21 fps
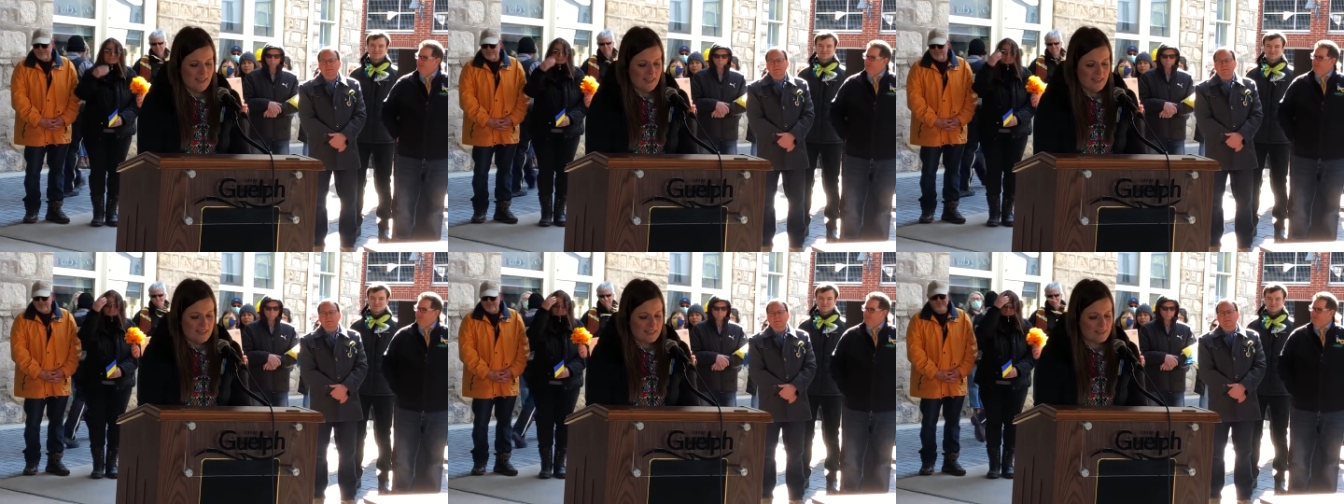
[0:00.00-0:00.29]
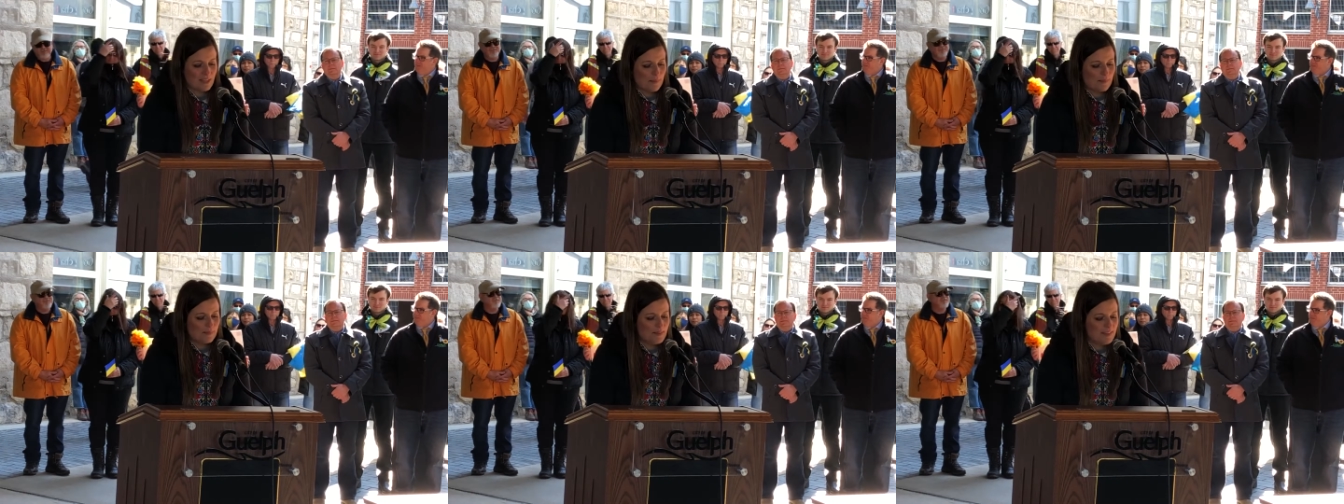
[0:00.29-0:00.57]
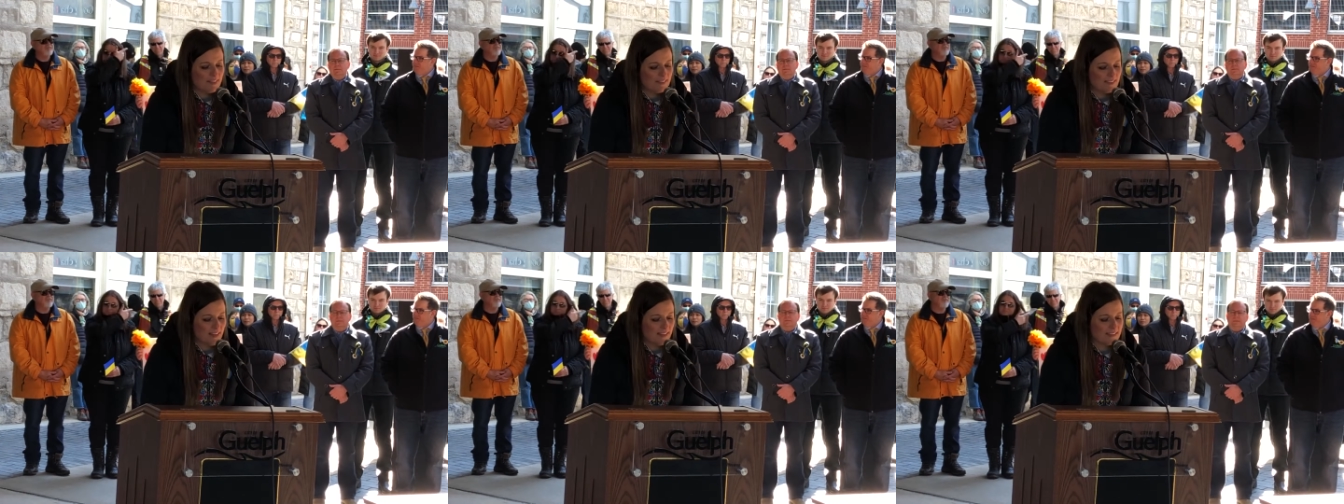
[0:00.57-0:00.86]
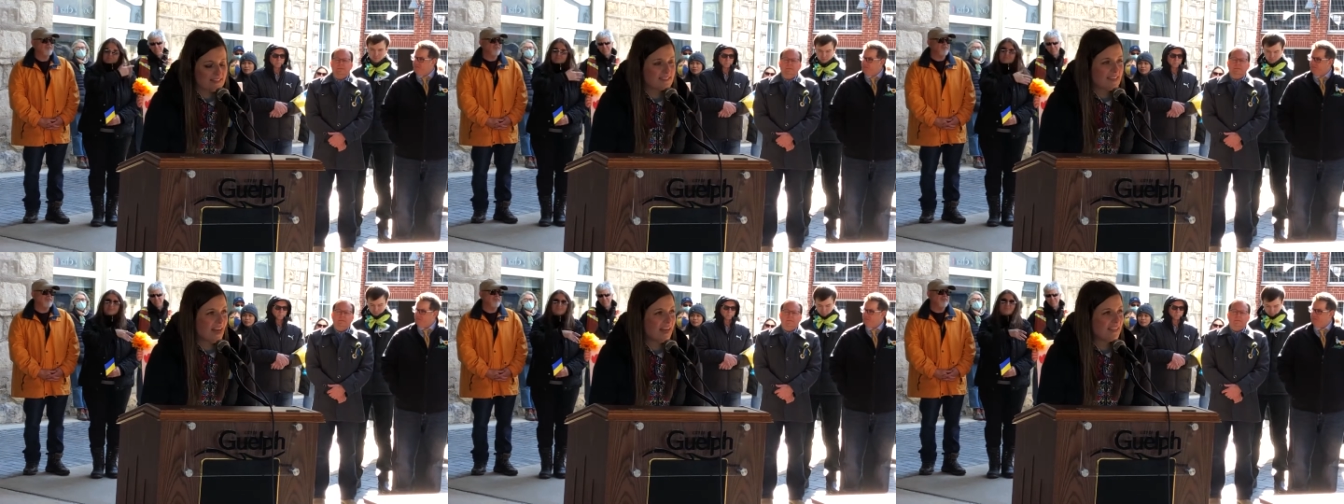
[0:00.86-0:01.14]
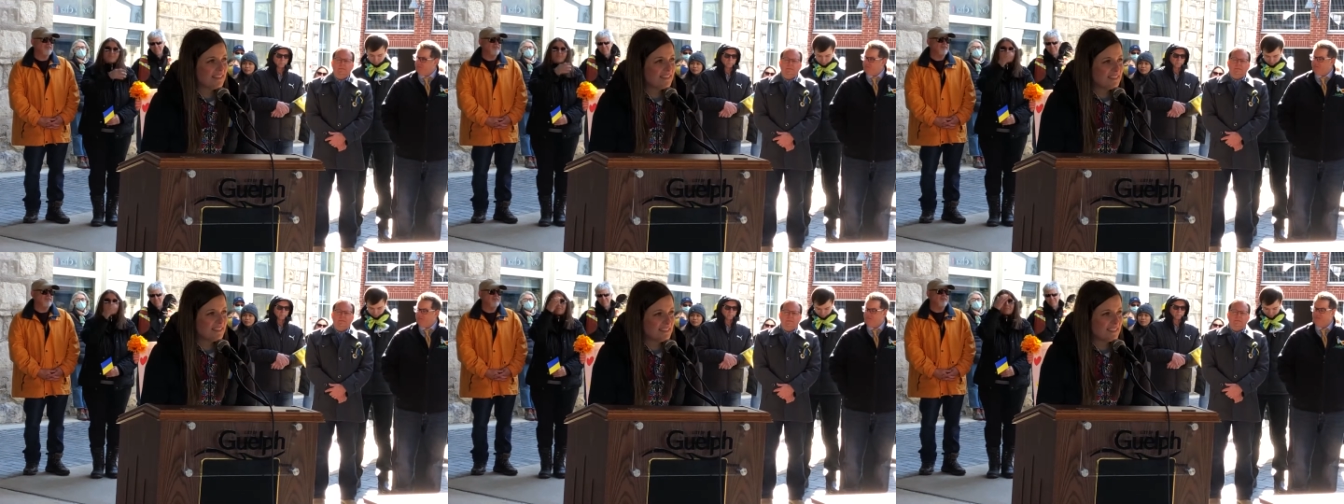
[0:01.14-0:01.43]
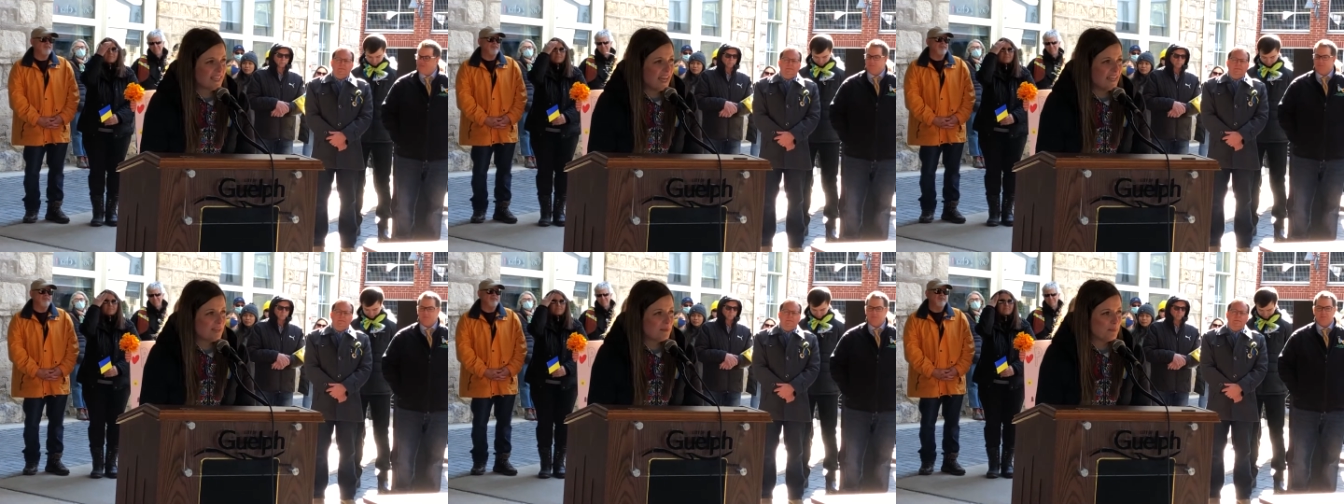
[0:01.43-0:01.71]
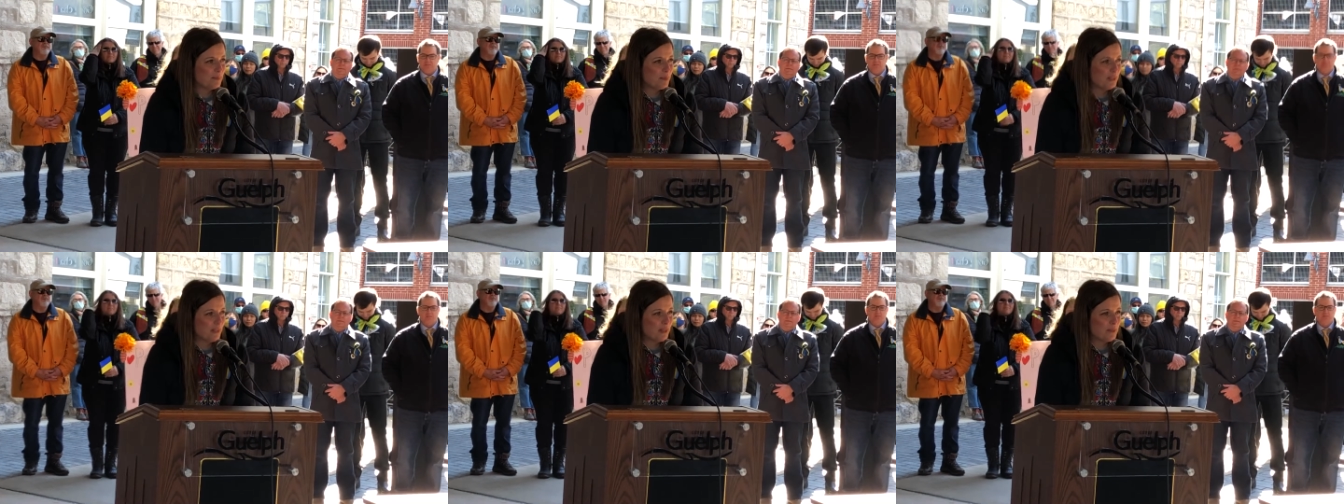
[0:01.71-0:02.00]
Something that is
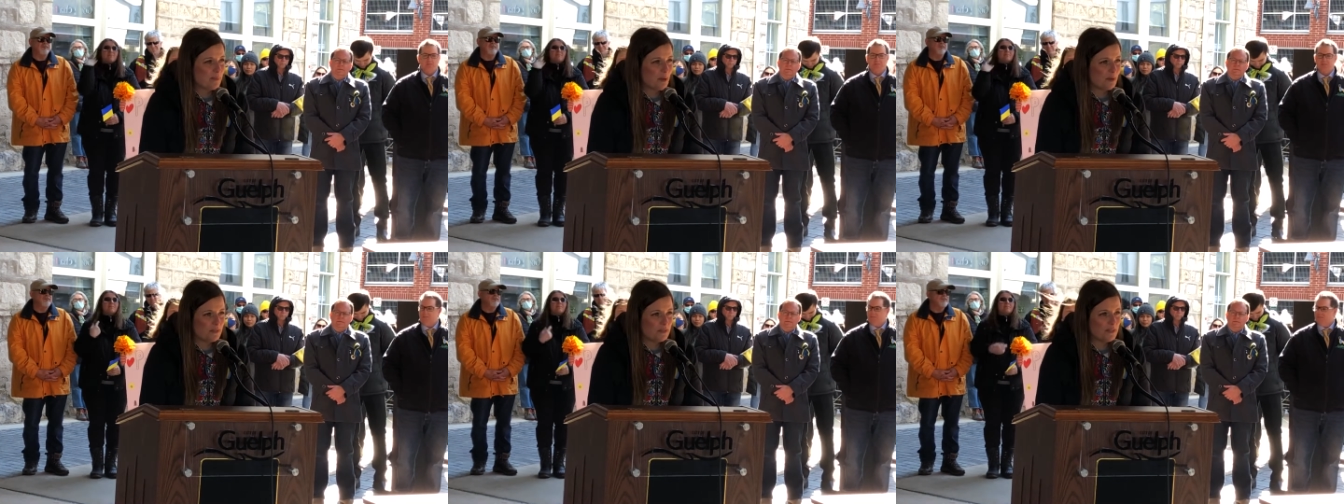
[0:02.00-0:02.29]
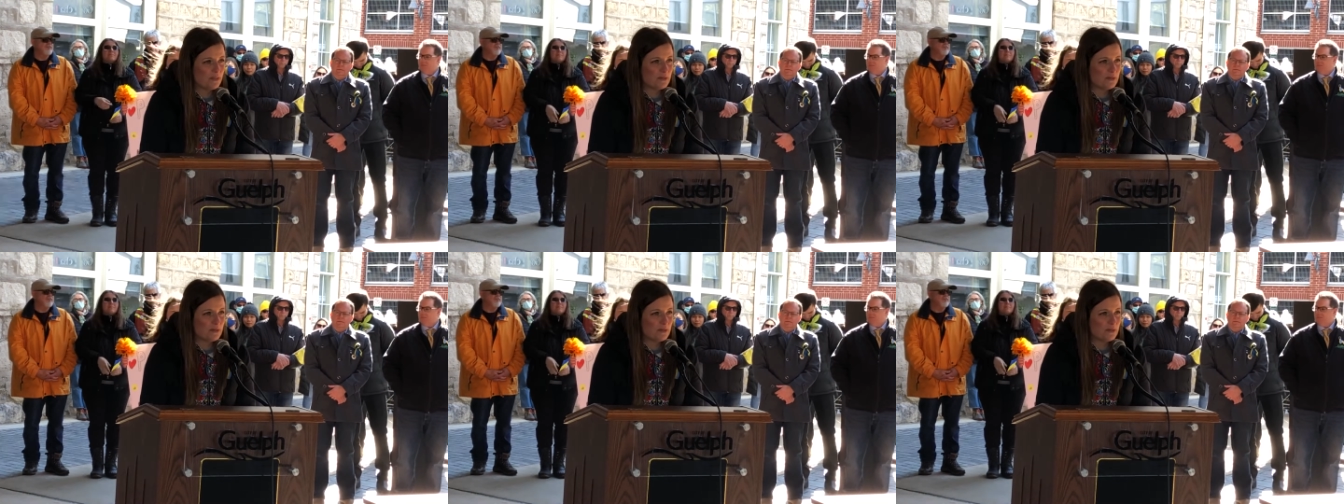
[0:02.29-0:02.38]
undeniable about the